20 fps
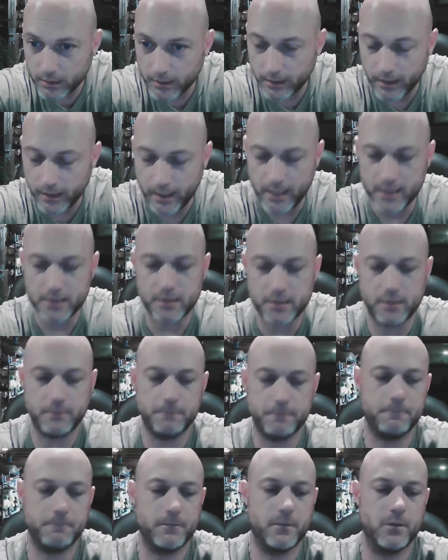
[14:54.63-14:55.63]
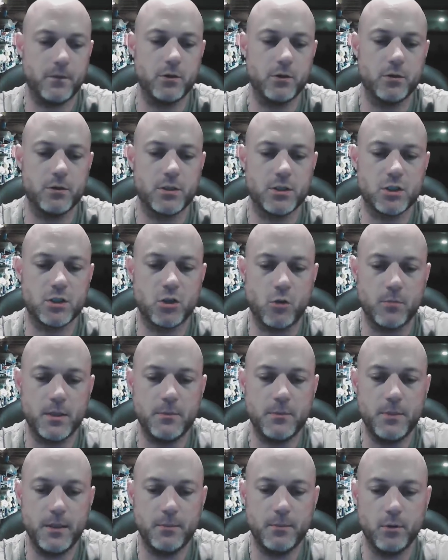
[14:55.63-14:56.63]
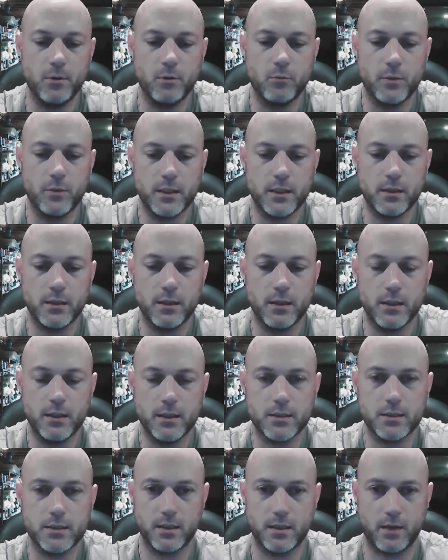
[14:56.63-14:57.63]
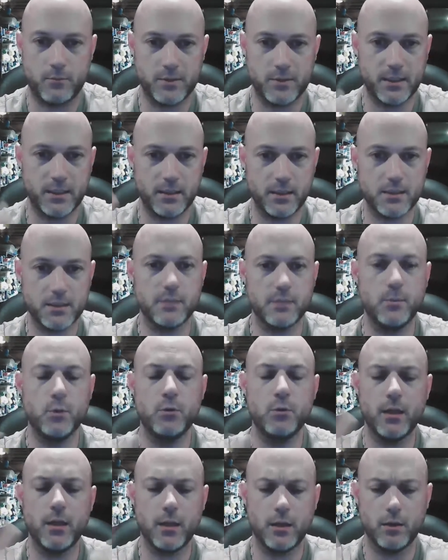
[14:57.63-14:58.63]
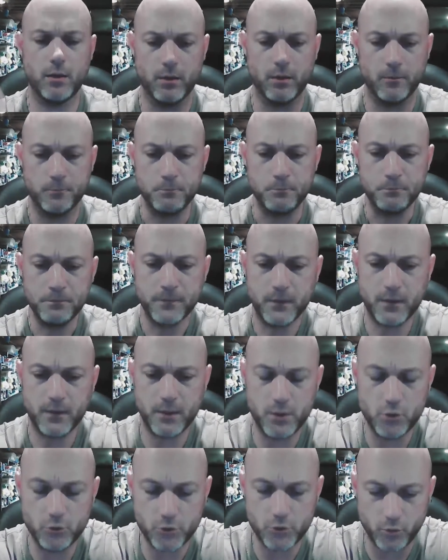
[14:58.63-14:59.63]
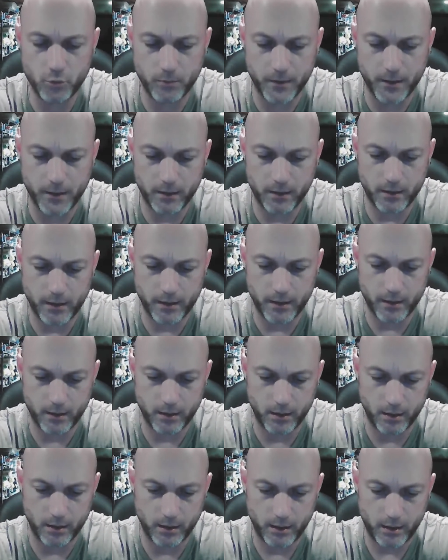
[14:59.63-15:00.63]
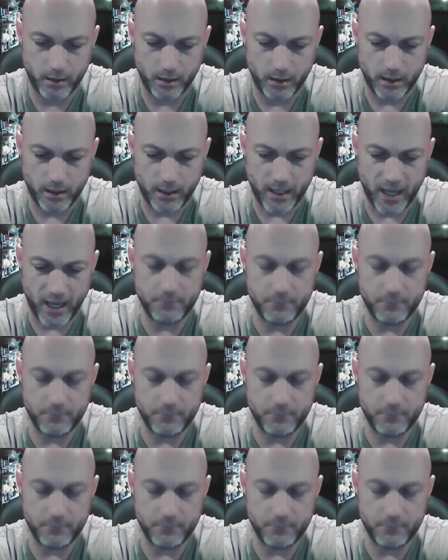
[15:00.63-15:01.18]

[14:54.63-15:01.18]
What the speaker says: And there's so many people within this, I want to say this community or the YouTube thing, that have